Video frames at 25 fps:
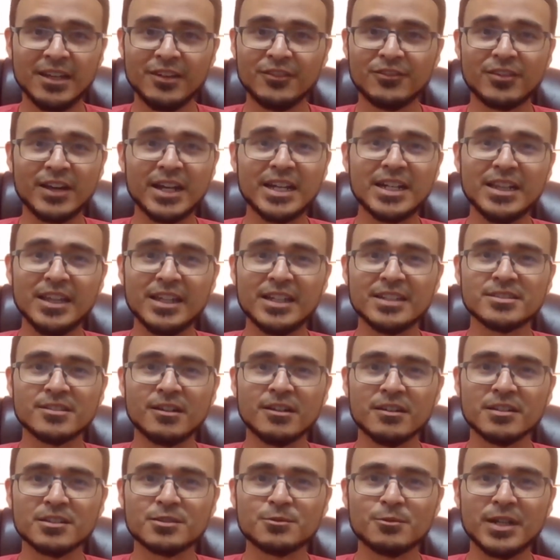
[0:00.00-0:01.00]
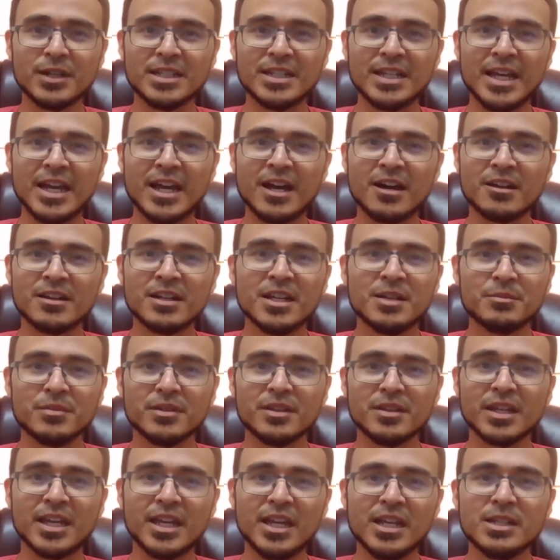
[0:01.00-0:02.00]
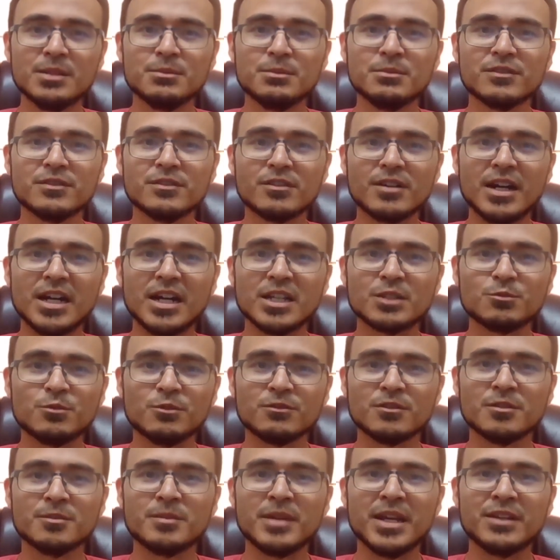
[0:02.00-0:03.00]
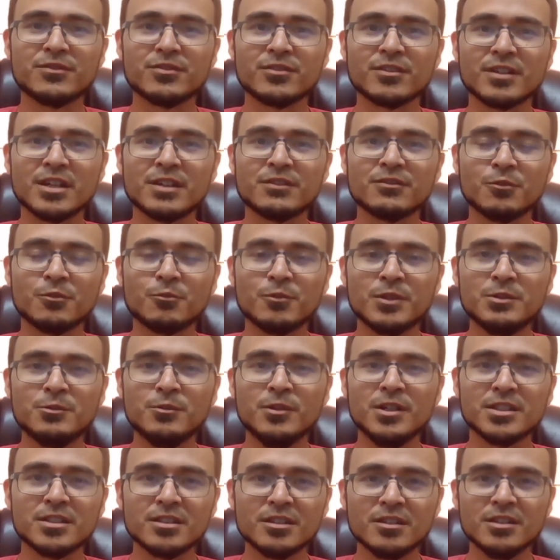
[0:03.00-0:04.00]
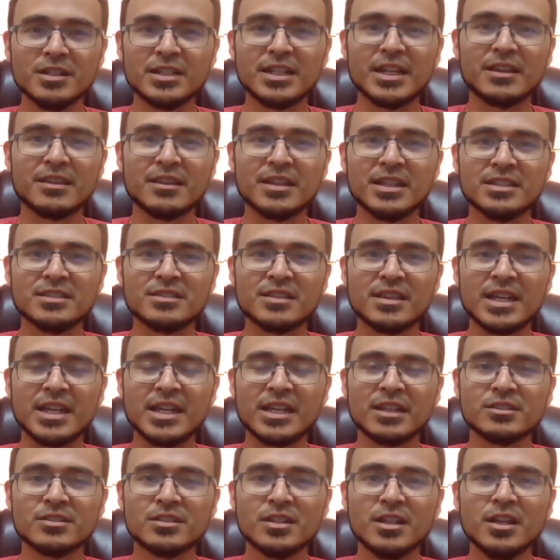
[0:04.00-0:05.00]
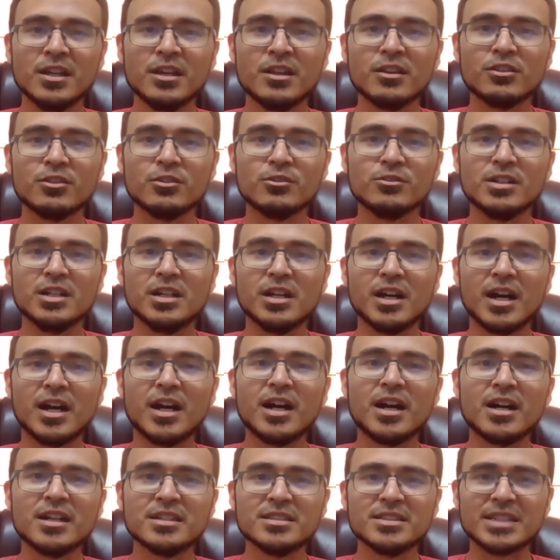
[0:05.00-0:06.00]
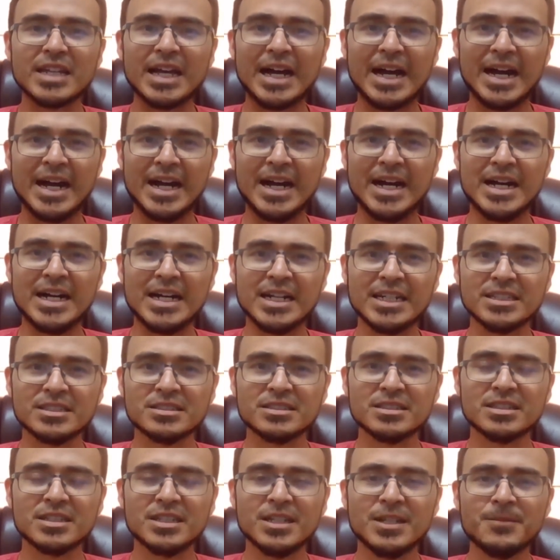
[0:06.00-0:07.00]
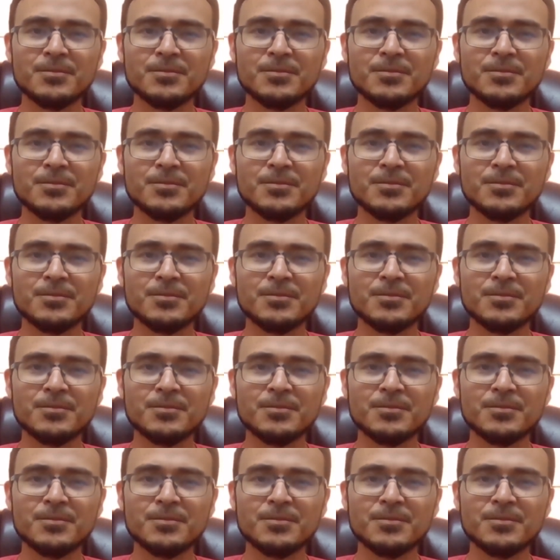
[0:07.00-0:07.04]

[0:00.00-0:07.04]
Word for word: Frankly, it's on its way down, but the kingdom of Christ will remain forever. We want to look at these things through God's eyes.